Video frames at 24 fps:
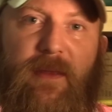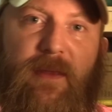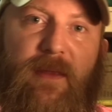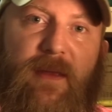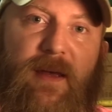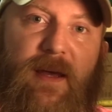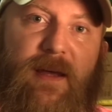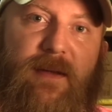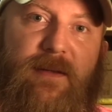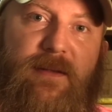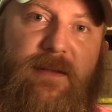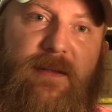
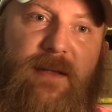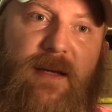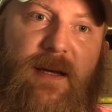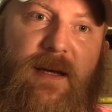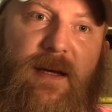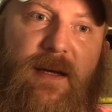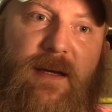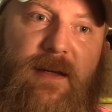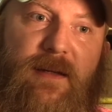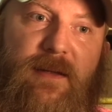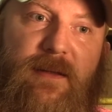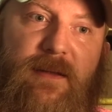
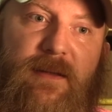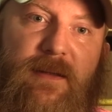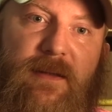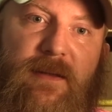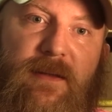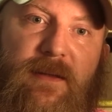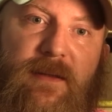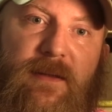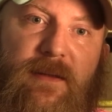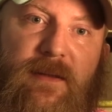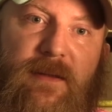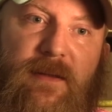that
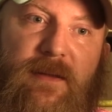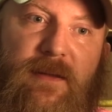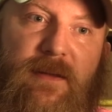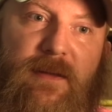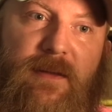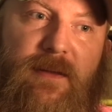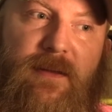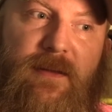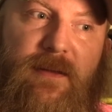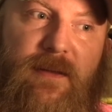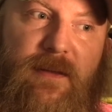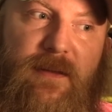
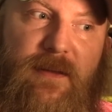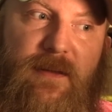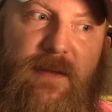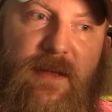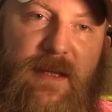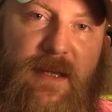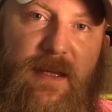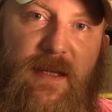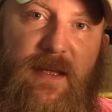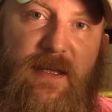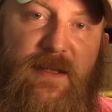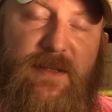
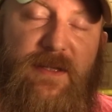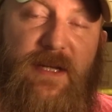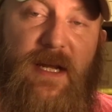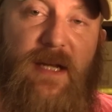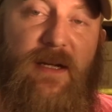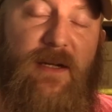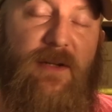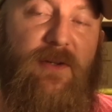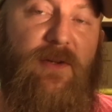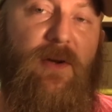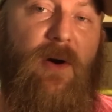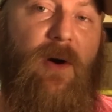he's
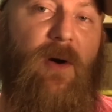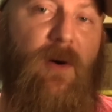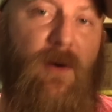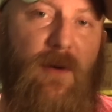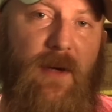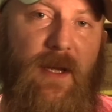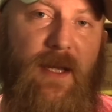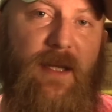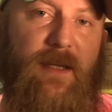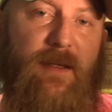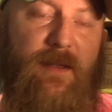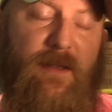not a
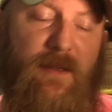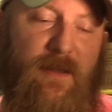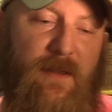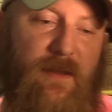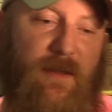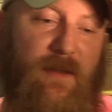target.